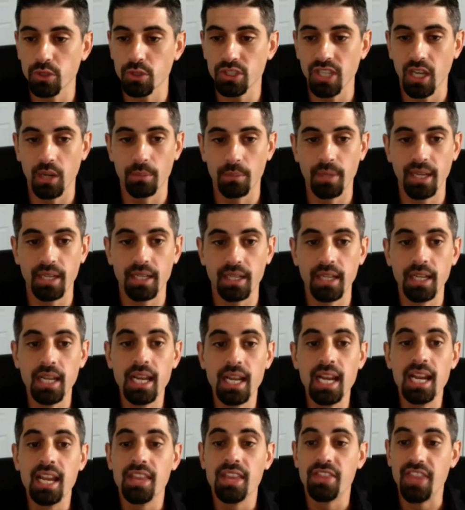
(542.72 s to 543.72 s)
settlement.
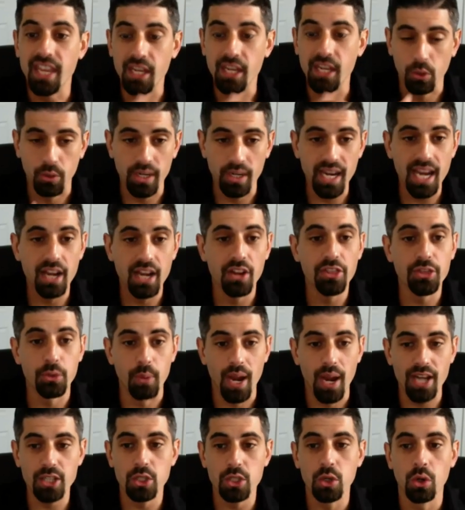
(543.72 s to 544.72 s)
They create a
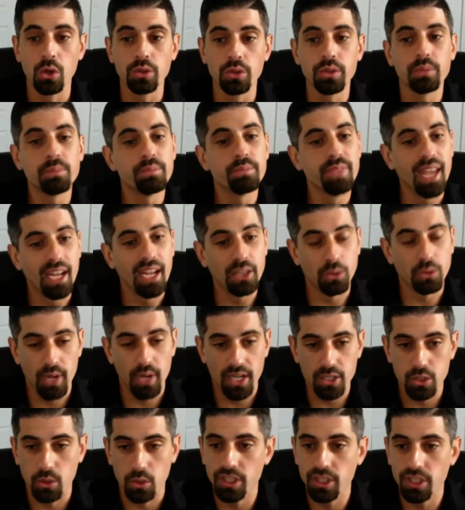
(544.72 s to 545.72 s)
threshold. That
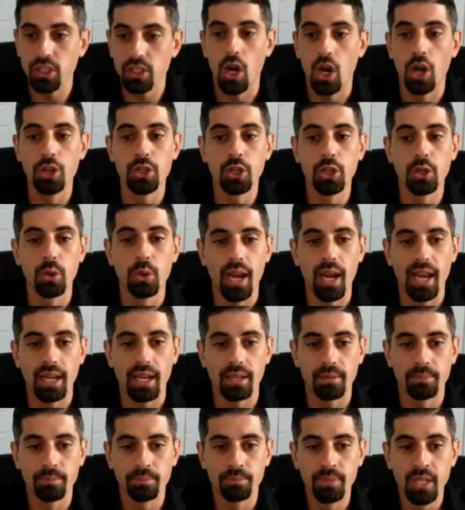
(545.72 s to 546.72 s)
threshold is 100 grand.